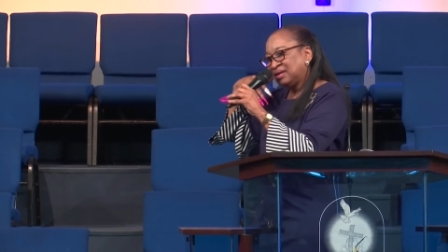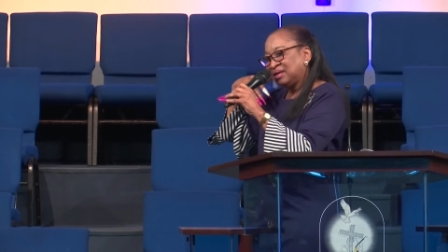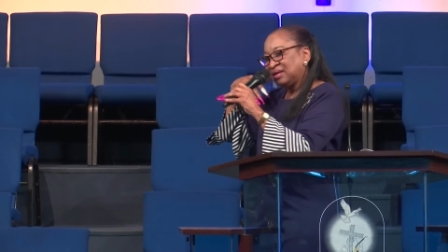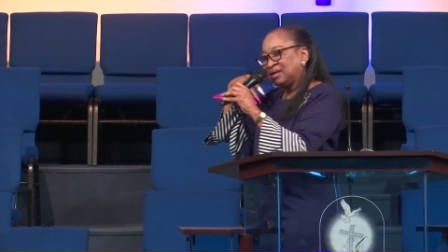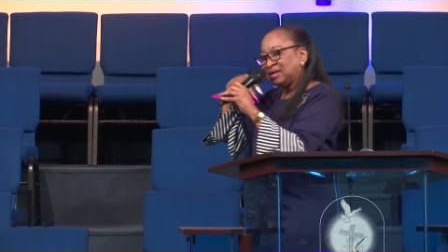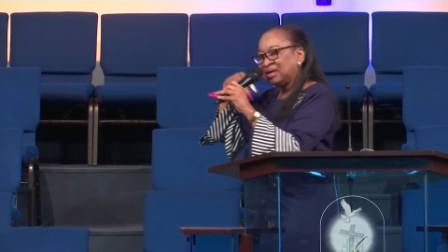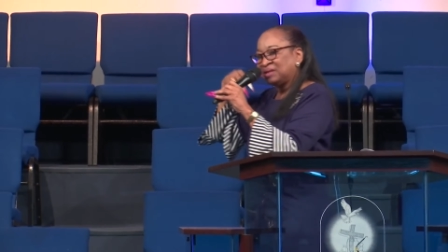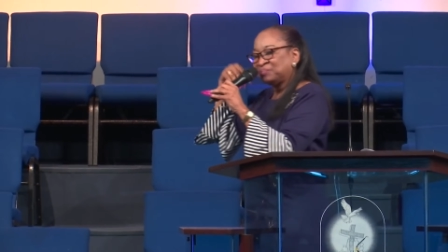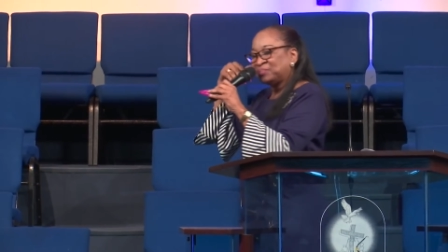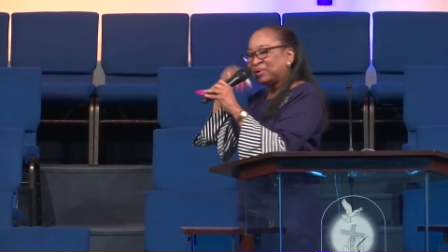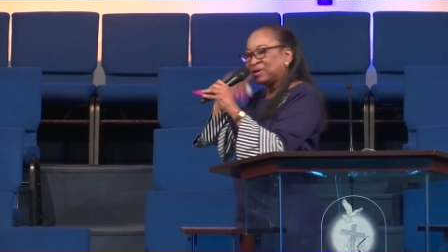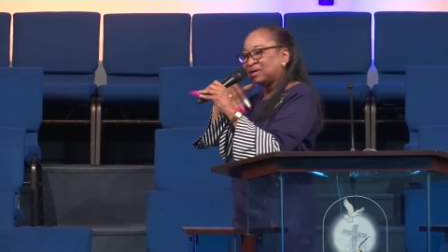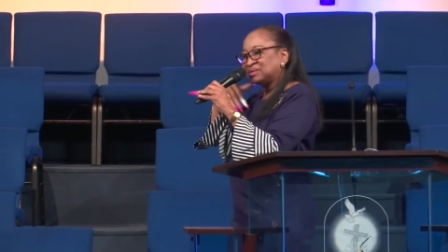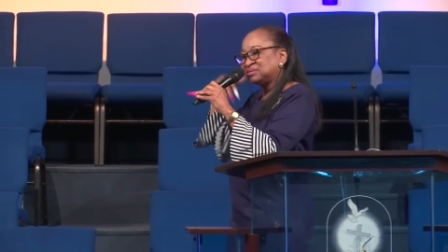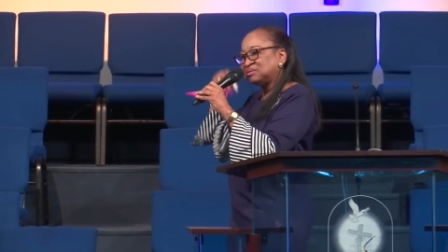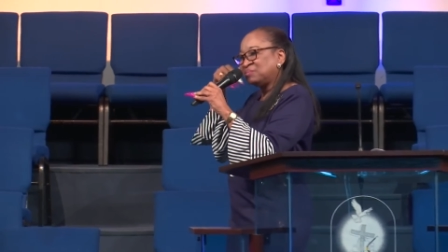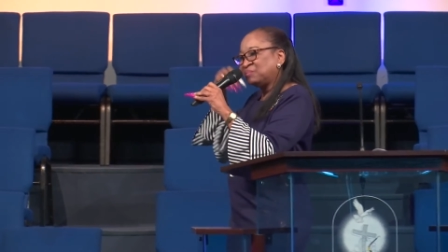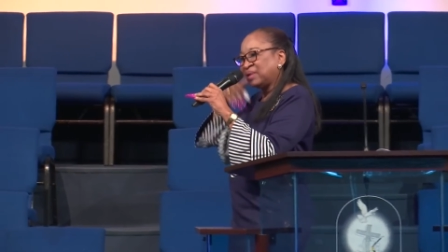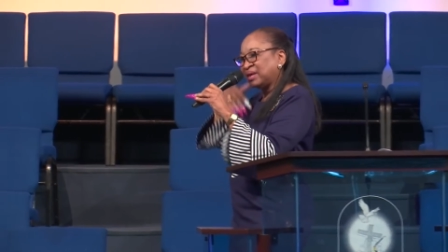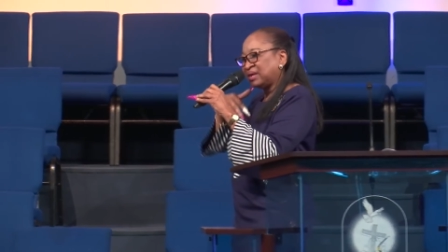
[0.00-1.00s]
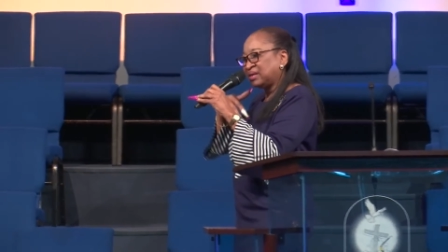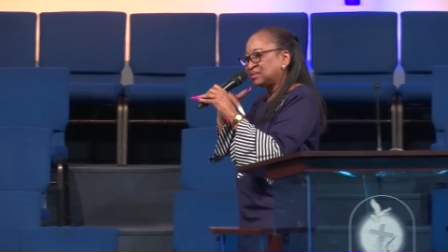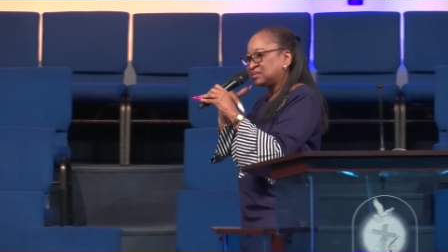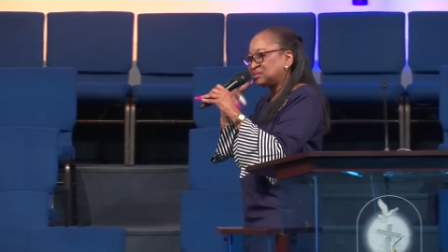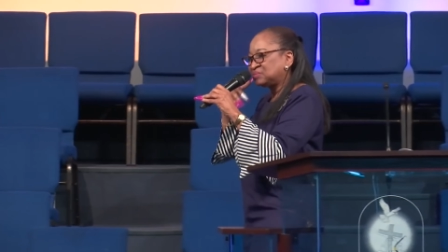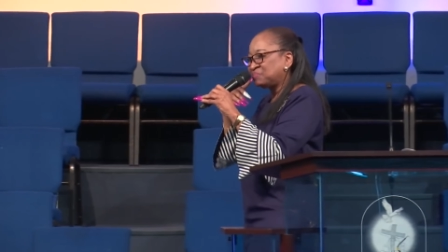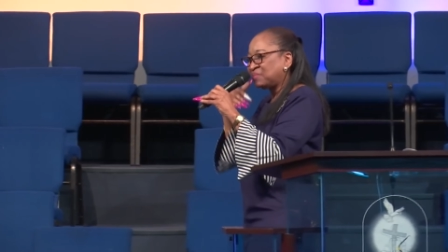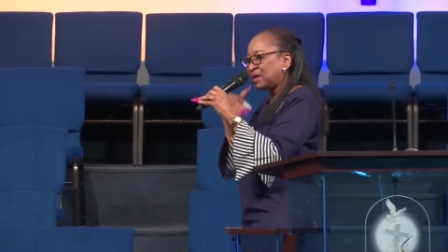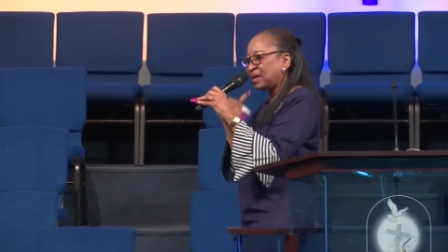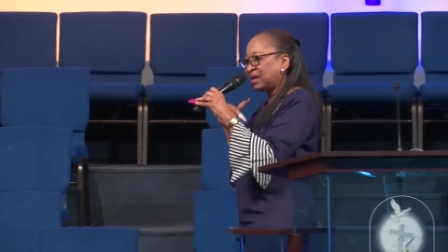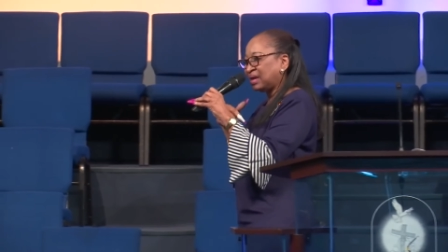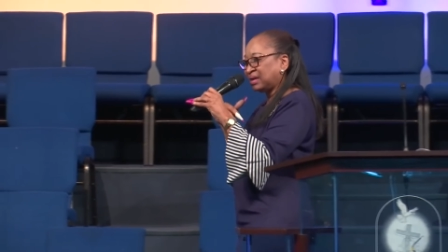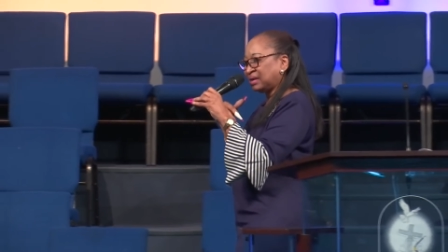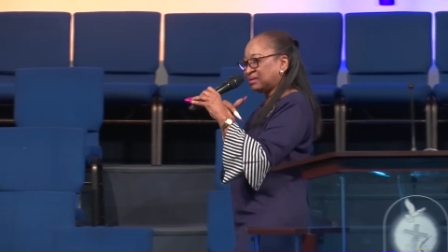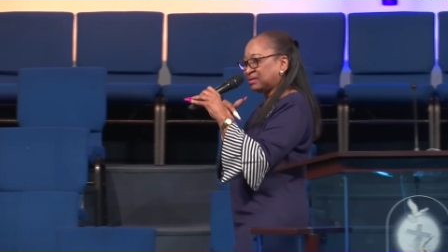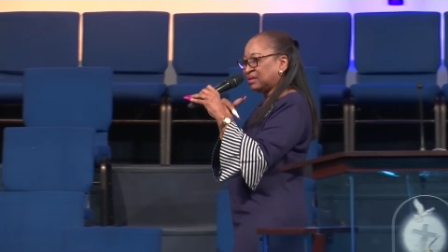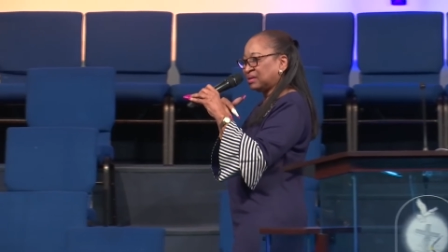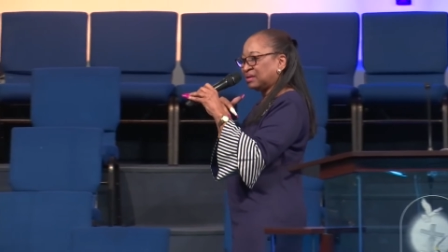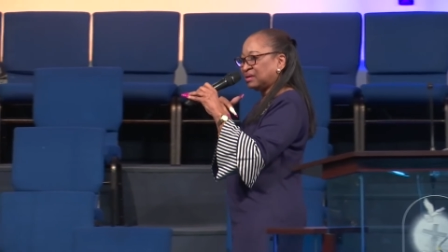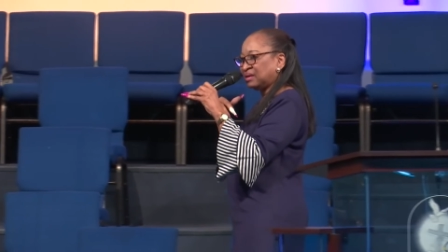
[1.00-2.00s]
in Bartimaeus' mind.
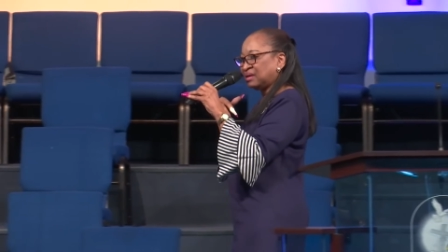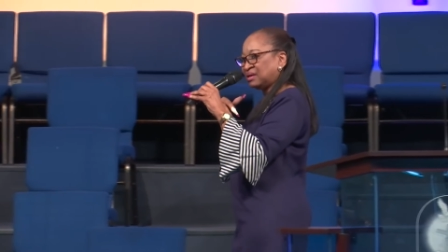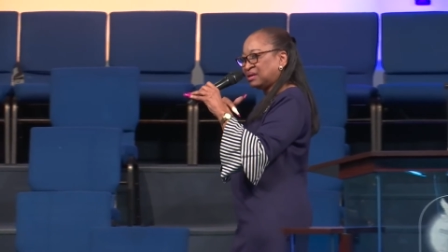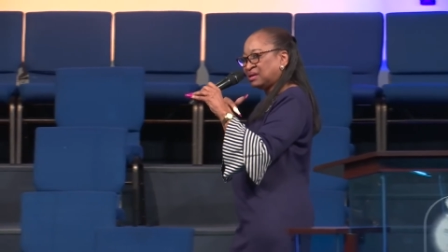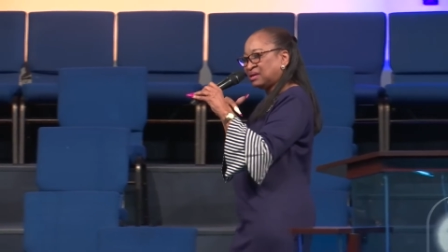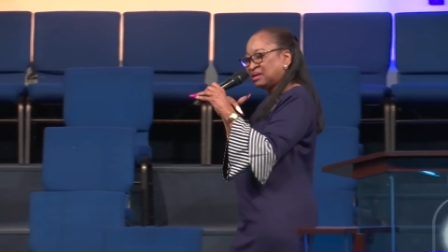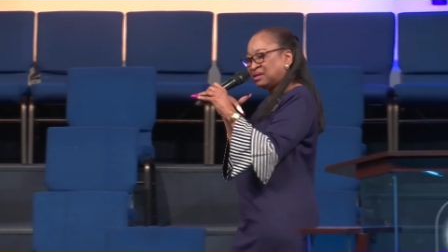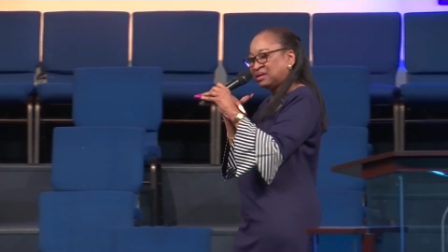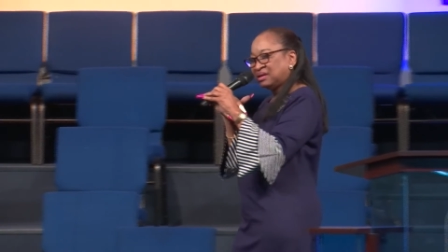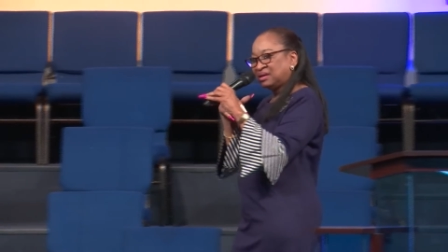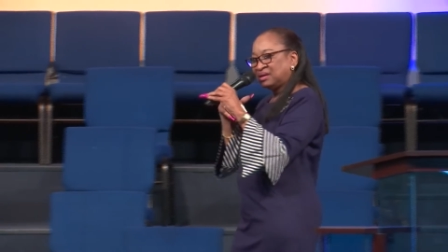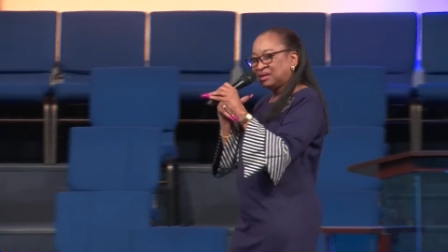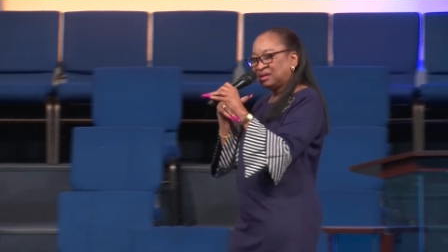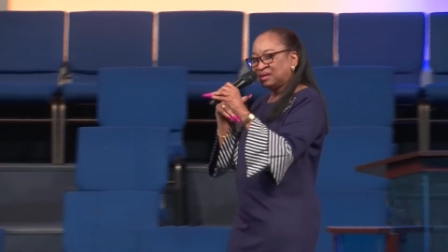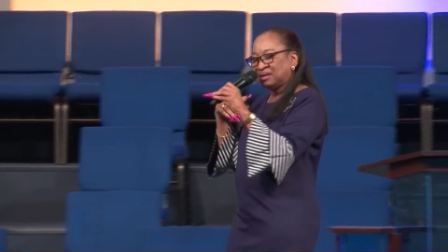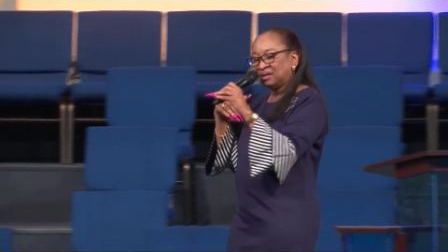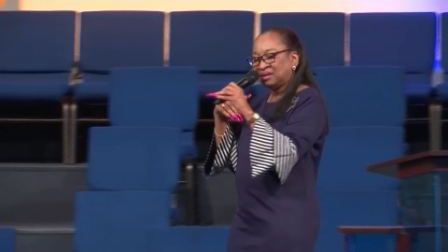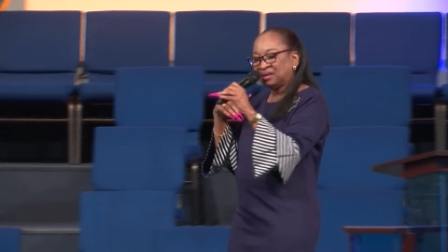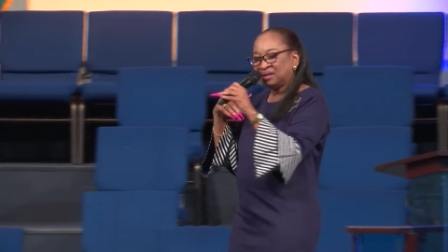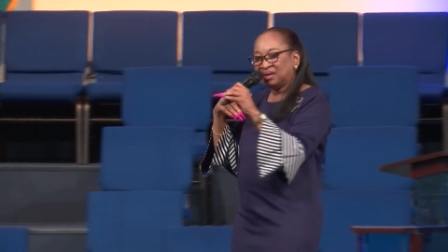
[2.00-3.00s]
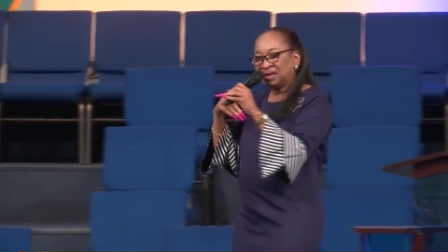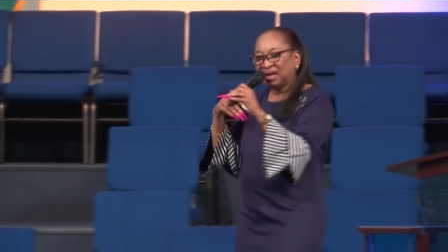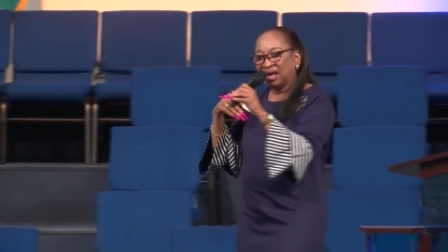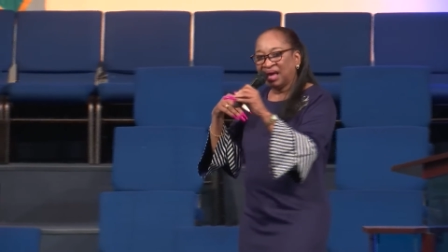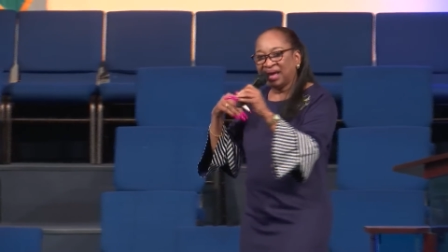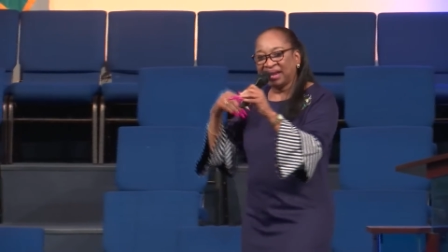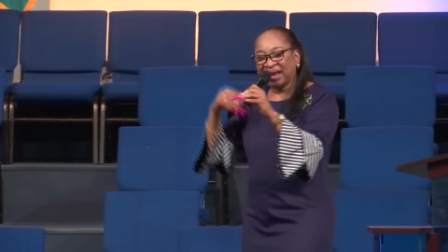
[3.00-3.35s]
And